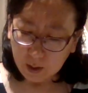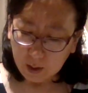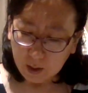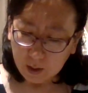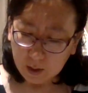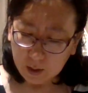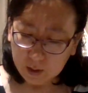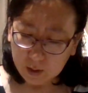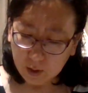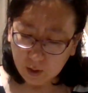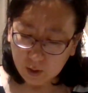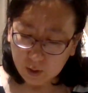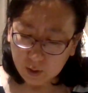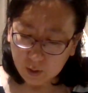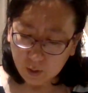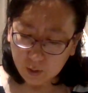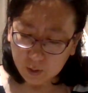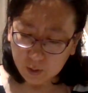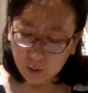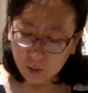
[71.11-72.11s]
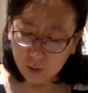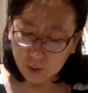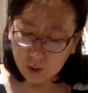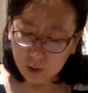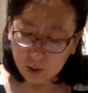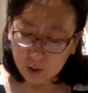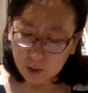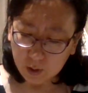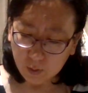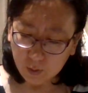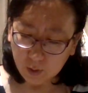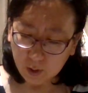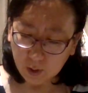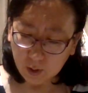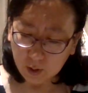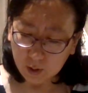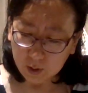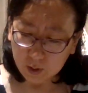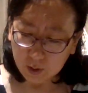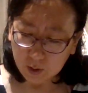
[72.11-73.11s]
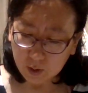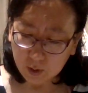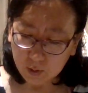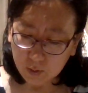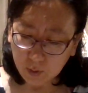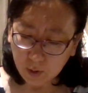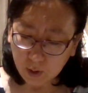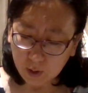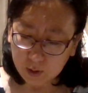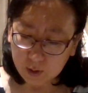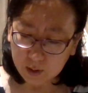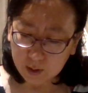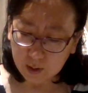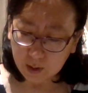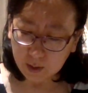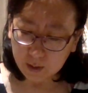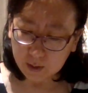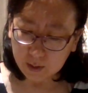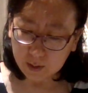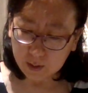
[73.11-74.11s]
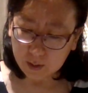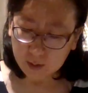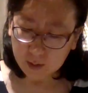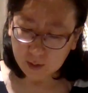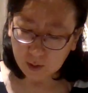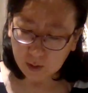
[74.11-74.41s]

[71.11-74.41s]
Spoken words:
It is also associated with altered peristalsis,